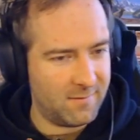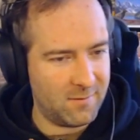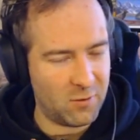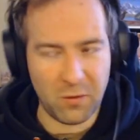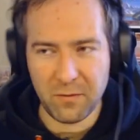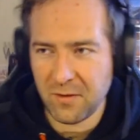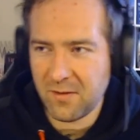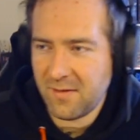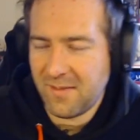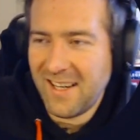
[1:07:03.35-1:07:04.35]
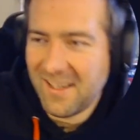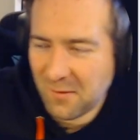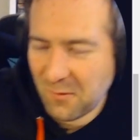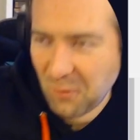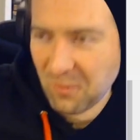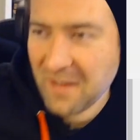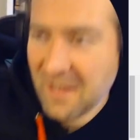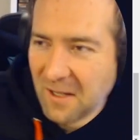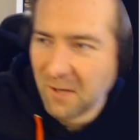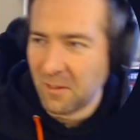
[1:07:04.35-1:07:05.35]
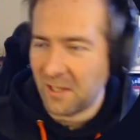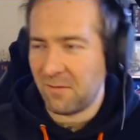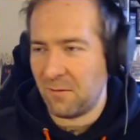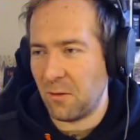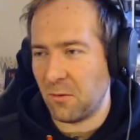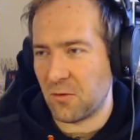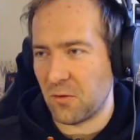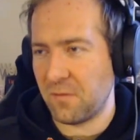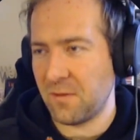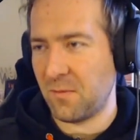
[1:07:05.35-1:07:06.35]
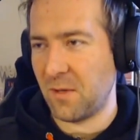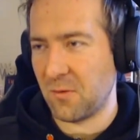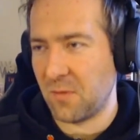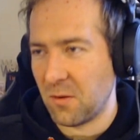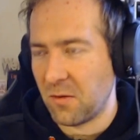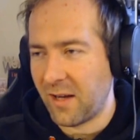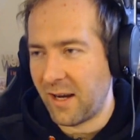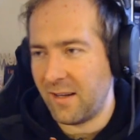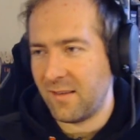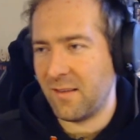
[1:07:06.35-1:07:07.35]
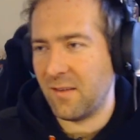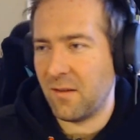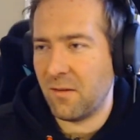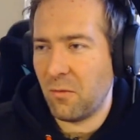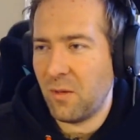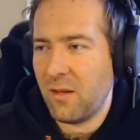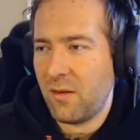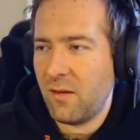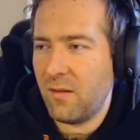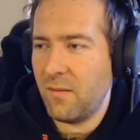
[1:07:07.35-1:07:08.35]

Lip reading: Surface. Whoa. We know the surface because we know the height and the width.